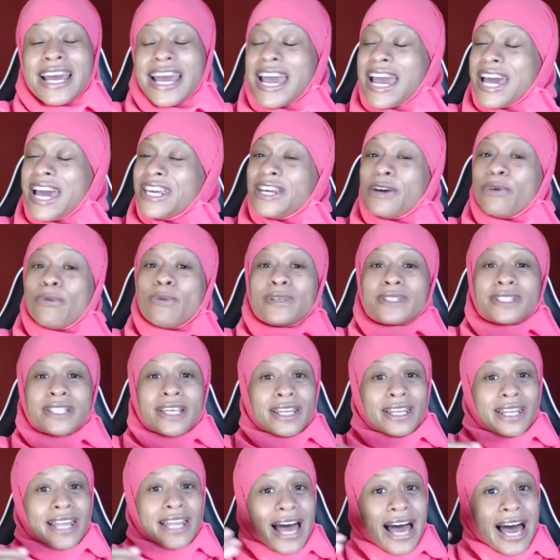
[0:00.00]
and it was
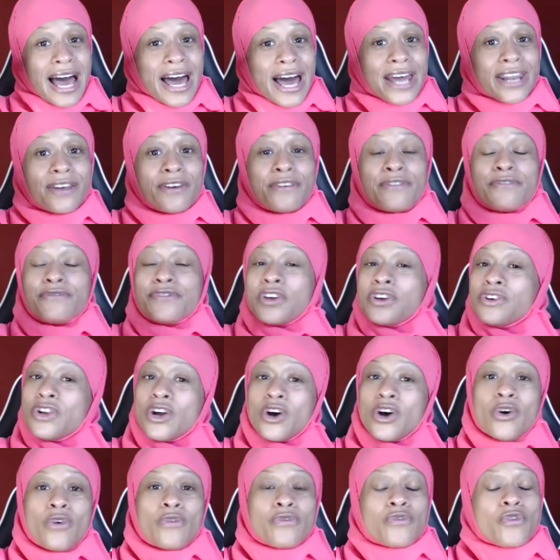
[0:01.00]
a lot of you
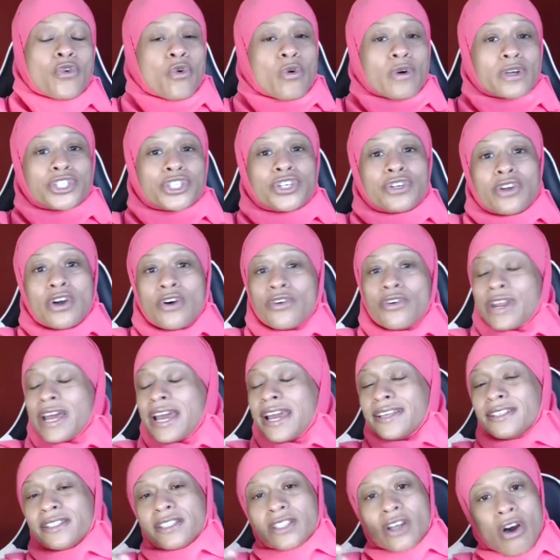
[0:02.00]
know of course you know they